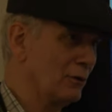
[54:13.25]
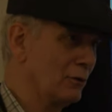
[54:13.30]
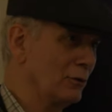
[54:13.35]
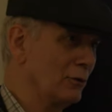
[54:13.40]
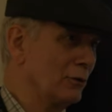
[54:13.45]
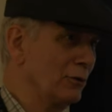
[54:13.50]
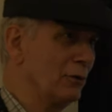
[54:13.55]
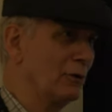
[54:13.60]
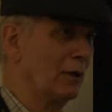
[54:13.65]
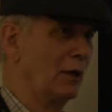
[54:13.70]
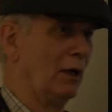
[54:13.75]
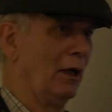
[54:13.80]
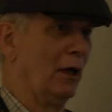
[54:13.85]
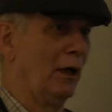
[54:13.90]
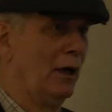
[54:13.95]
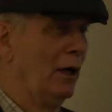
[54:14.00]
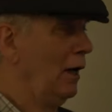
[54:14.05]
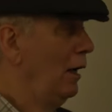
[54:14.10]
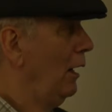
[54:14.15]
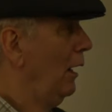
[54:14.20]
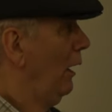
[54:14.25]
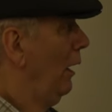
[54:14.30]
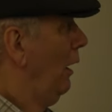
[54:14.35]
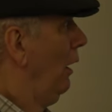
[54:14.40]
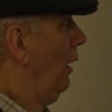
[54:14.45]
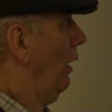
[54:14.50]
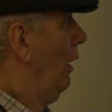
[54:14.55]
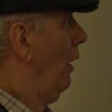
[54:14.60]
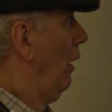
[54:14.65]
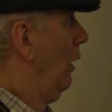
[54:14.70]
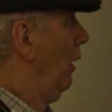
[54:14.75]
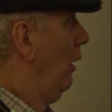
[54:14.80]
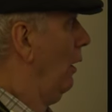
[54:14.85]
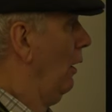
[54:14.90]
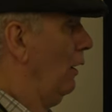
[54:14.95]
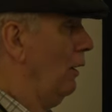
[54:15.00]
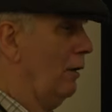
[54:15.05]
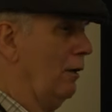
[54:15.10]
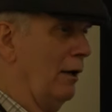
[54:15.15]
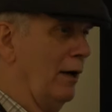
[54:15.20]
cool.
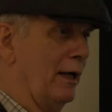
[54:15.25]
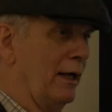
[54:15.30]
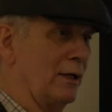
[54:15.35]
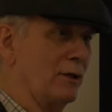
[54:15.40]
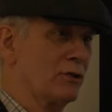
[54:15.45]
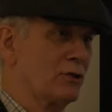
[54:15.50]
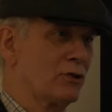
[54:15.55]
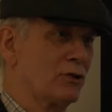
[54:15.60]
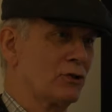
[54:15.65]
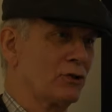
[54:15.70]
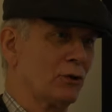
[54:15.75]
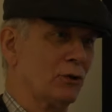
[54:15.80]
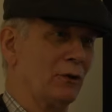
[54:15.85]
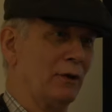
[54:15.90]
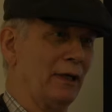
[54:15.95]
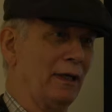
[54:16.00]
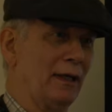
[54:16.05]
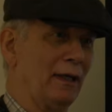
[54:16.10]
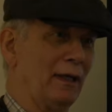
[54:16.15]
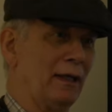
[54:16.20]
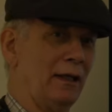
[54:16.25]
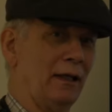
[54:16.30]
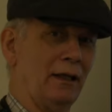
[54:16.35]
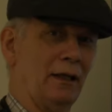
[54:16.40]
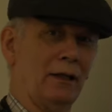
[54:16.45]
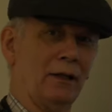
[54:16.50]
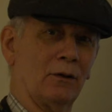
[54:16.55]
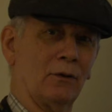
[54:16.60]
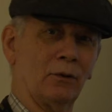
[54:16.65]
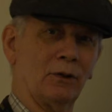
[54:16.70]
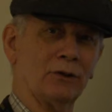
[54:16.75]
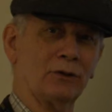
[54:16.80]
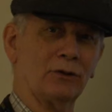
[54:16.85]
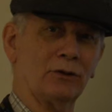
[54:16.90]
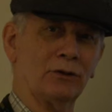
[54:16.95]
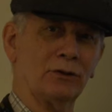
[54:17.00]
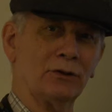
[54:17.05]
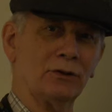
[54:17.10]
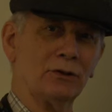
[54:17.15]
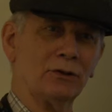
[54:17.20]
All right, so any
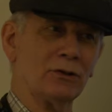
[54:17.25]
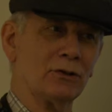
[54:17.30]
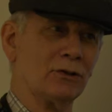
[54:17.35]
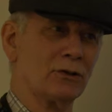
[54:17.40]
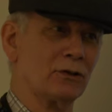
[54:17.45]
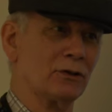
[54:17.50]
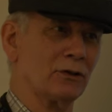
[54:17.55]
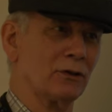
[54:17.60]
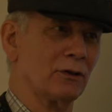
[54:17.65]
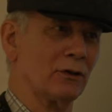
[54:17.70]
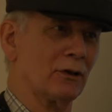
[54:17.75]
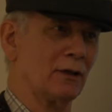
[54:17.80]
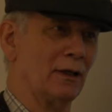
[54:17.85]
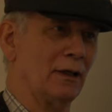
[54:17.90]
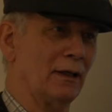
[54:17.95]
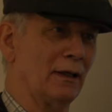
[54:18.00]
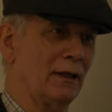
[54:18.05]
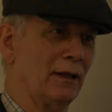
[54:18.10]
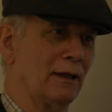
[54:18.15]
questions, or